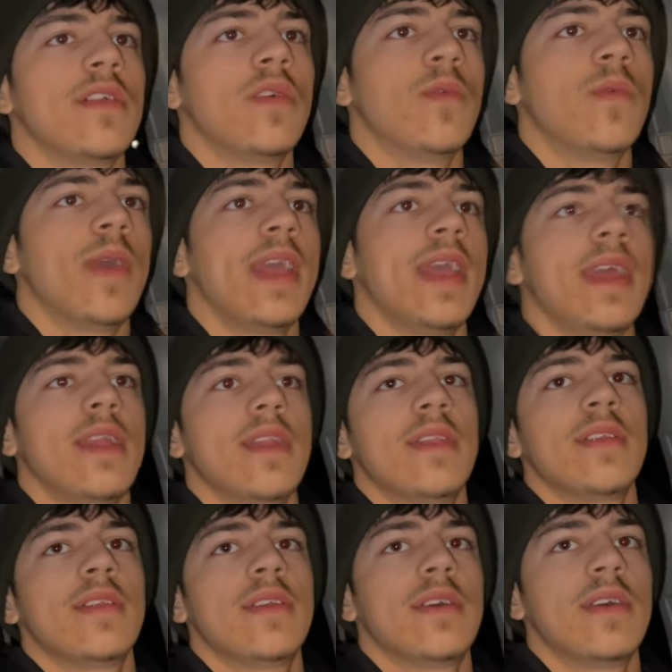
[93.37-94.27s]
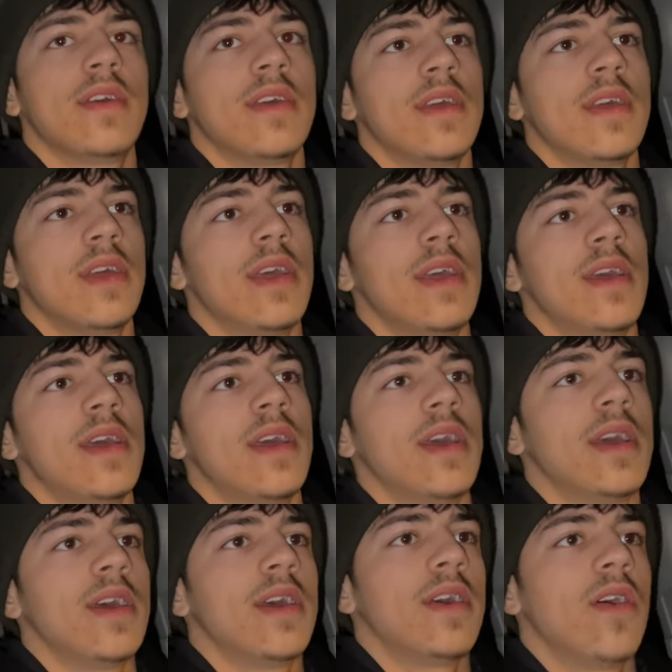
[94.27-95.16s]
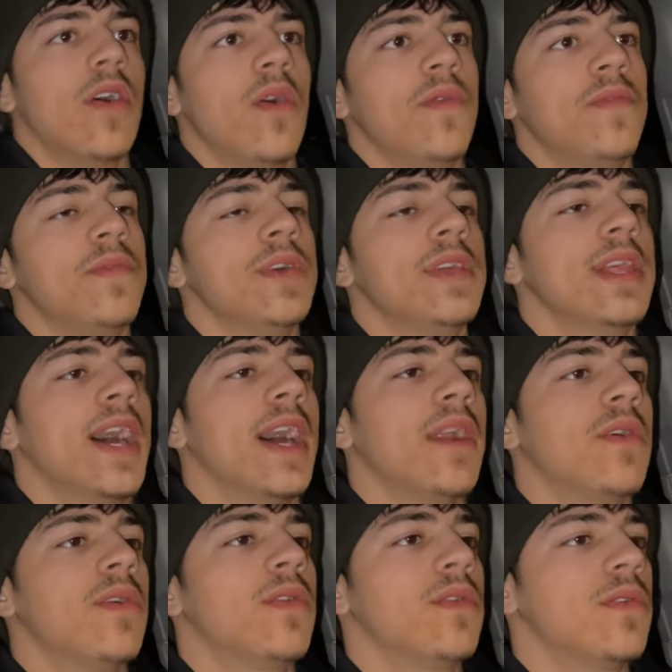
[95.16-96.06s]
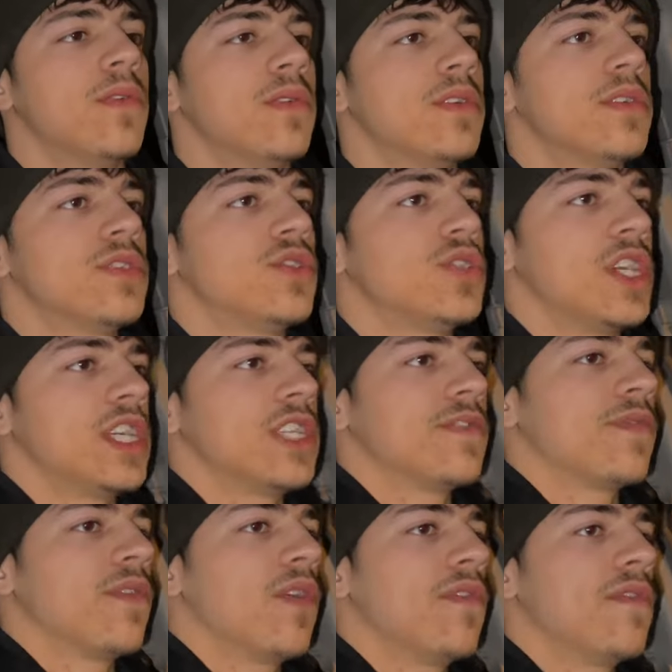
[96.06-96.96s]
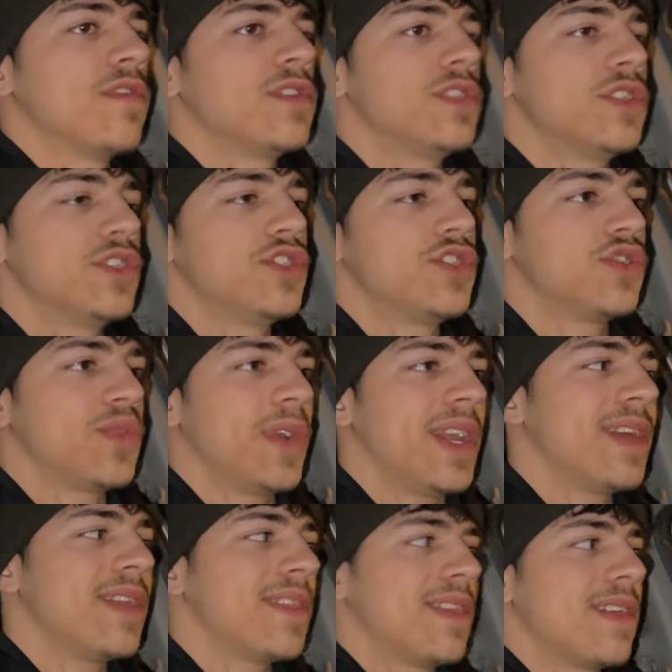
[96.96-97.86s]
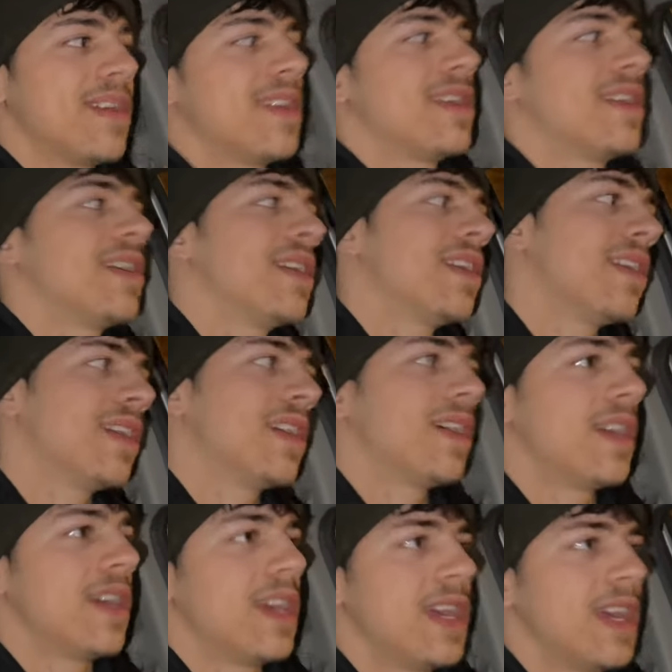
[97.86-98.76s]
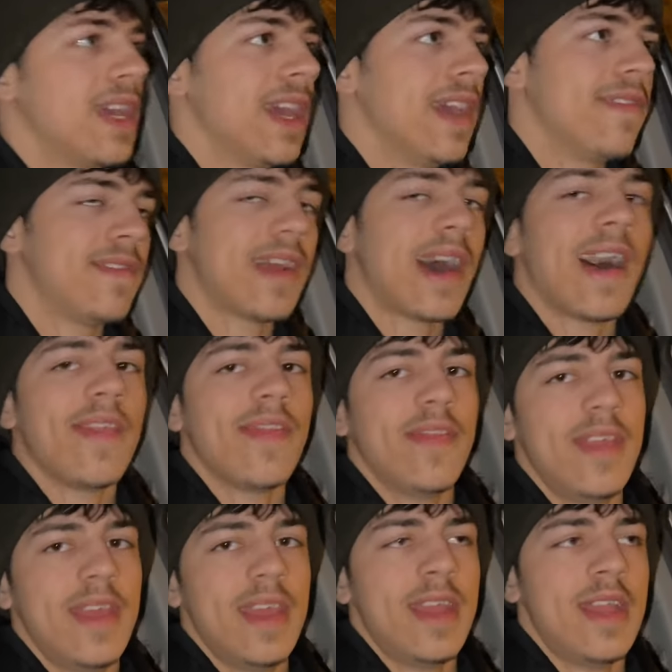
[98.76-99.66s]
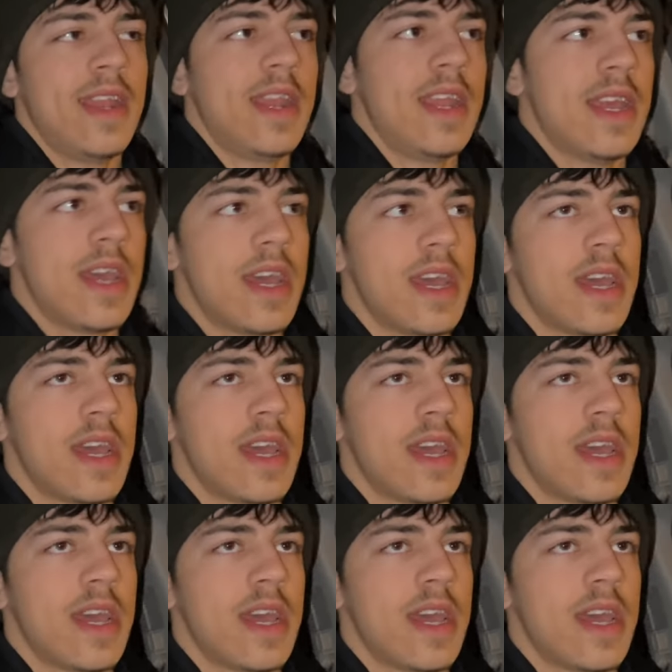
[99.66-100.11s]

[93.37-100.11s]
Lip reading: little weight, hopefully that'll transfer over to strength. If not, then,